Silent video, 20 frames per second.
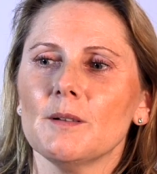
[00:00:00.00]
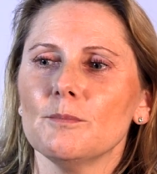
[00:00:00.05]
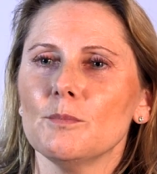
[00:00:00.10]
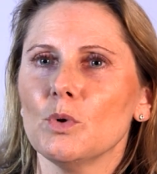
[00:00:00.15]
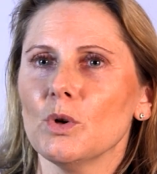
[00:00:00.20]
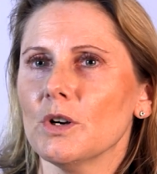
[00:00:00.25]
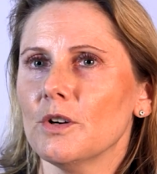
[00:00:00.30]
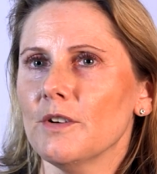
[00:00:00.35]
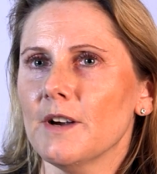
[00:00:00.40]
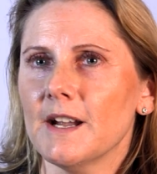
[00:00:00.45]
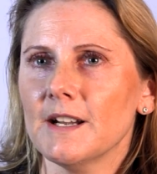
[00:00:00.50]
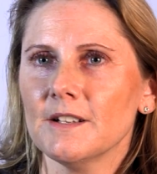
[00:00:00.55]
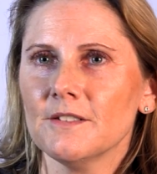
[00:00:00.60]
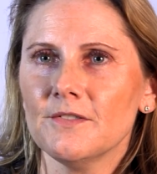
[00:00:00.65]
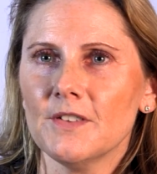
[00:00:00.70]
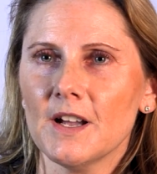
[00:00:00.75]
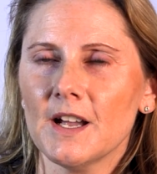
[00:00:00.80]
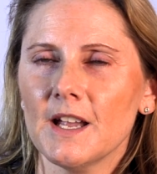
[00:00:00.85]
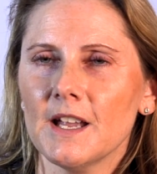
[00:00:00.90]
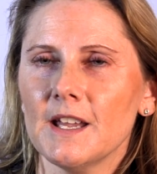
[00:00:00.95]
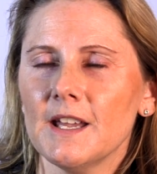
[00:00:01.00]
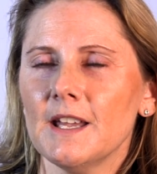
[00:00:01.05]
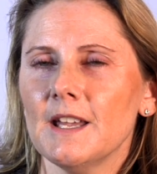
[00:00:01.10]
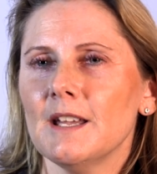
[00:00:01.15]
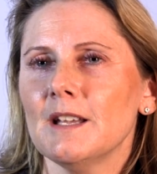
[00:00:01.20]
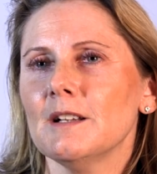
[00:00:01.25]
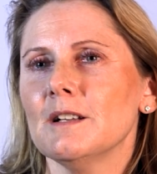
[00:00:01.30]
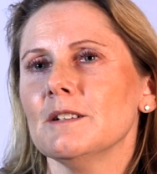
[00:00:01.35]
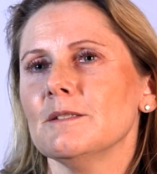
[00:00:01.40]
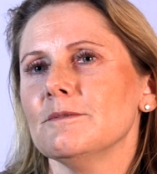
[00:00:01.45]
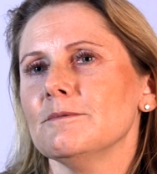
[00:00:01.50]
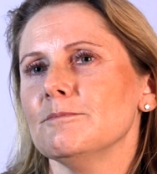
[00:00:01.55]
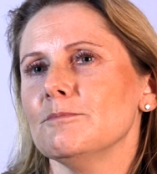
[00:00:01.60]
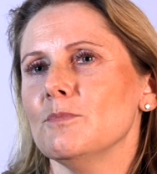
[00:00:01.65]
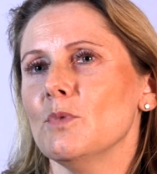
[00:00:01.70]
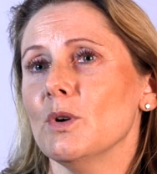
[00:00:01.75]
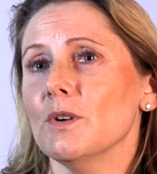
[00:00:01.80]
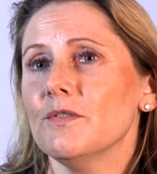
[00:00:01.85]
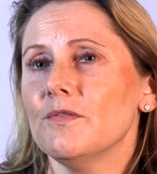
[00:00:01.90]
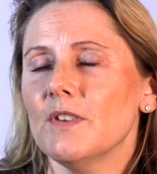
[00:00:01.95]
more gratifying,
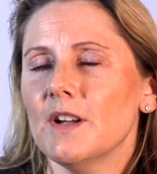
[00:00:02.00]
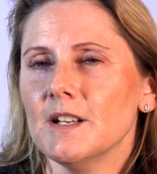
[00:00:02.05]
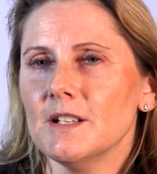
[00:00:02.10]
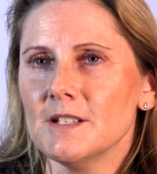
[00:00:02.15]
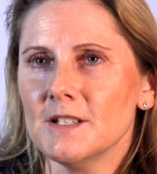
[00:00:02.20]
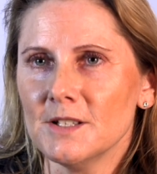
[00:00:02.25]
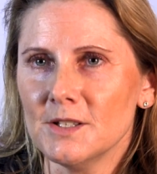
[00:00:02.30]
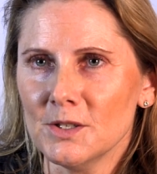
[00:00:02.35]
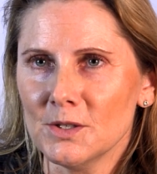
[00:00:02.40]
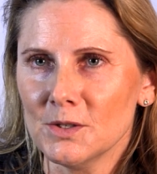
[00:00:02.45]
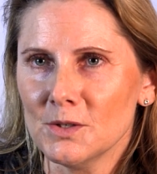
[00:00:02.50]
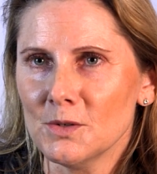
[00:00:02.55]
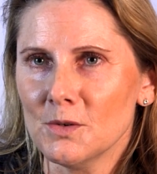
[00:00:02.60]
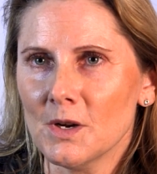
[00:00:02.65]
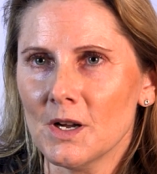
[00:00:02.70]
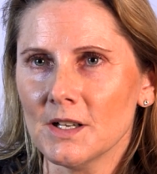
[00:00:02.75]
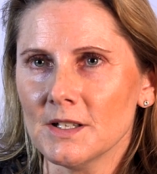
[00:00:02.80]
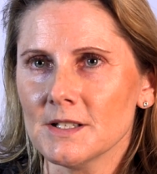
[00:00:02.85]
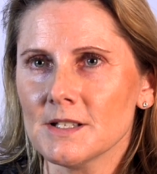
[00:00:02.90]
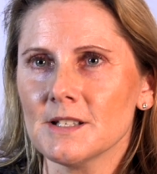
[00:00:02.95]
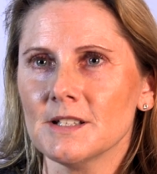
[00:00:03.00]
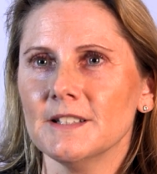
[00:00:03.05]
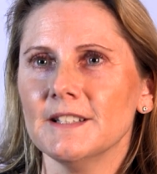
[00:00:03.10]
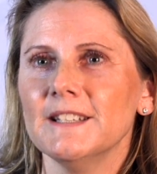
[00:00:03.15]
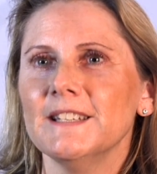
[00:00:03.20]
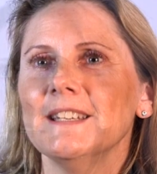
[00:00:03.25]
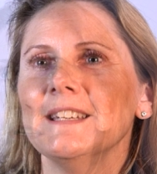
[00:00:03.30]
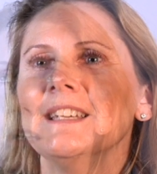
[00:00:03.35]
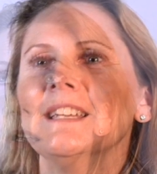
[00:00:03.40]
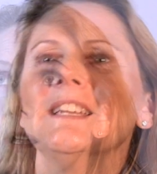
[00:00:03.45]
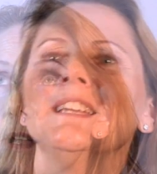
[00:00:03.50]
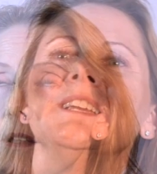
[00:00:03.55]
more fun to do, honestly.